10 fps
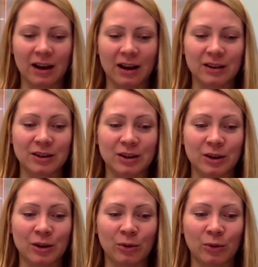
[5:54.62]

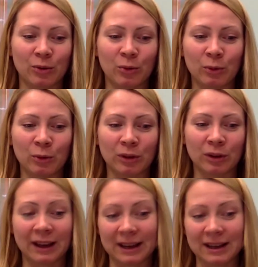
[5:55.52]
So
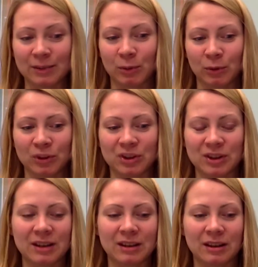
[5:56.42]
I guess we will
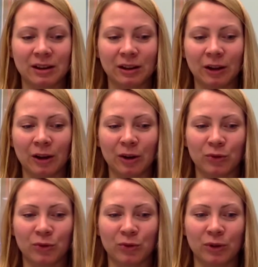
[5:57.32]
see that a lot of
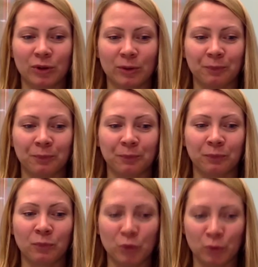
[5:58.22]

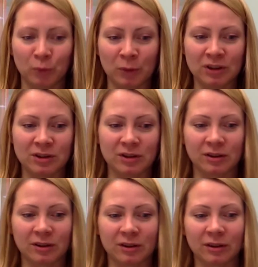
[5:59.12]
movement
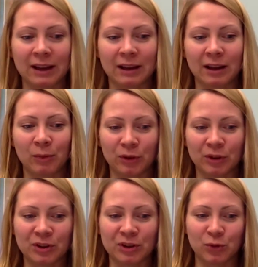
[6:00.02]
and
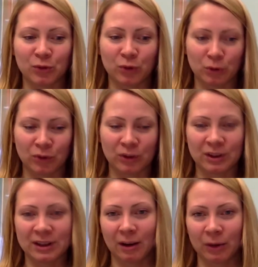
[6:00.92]
appearance of new
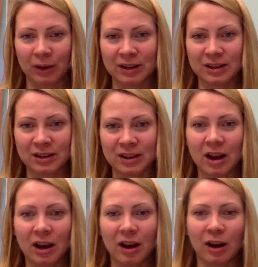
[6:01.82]
fintech companies
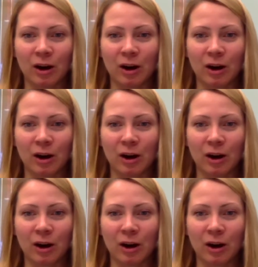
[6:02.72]
who